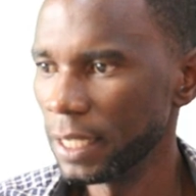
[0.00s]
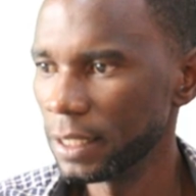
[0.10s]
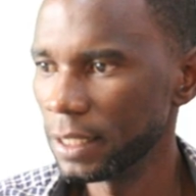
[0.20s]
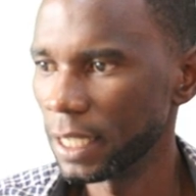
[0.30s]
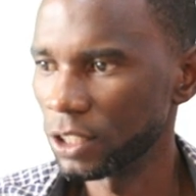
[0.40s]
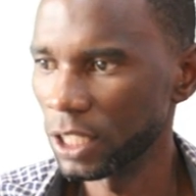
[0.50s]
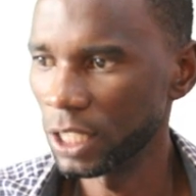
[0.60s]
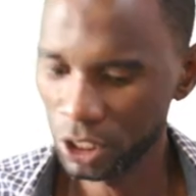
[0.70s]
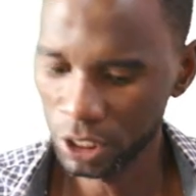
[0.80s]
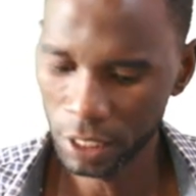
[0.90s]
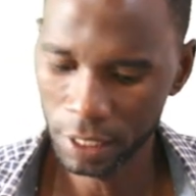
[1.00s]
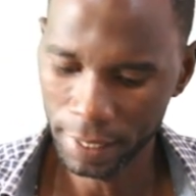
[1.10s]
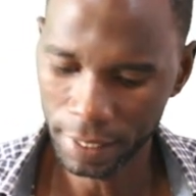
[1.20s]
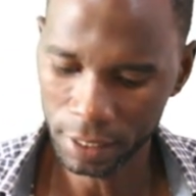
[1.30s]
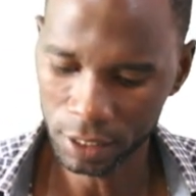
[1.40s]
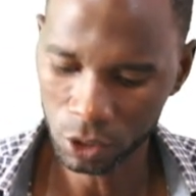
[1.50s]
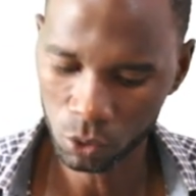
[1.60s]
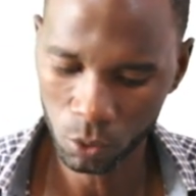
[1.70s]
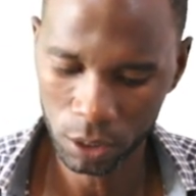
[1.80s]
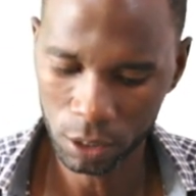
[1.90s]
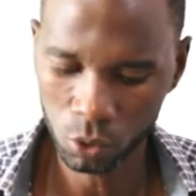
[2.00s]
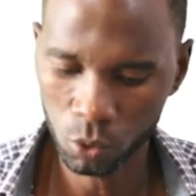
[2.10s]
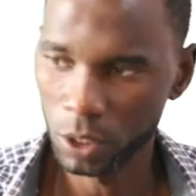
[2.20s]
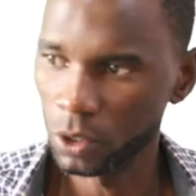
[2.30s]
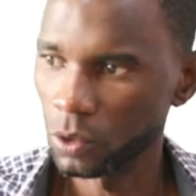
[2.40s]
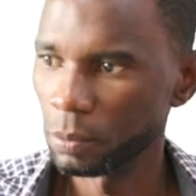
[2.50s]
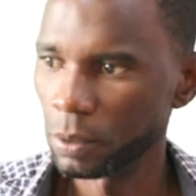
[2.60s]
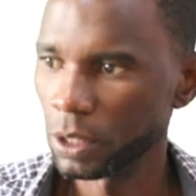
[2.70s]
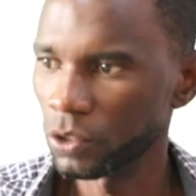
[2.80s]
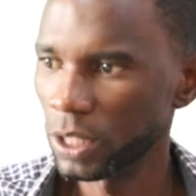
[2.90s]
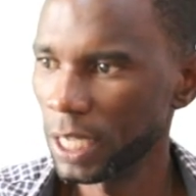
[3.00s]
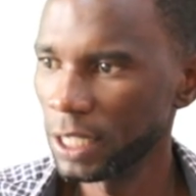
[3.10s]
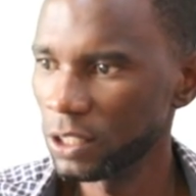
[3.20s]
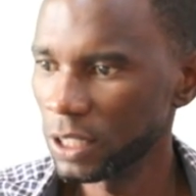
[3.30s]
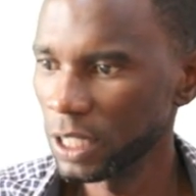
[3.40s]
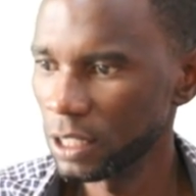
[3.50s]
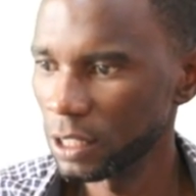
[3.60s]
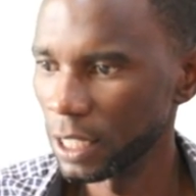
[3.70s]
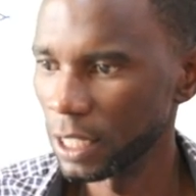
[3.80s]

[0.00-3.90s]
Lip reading: end extension, and I just want this one to be 300.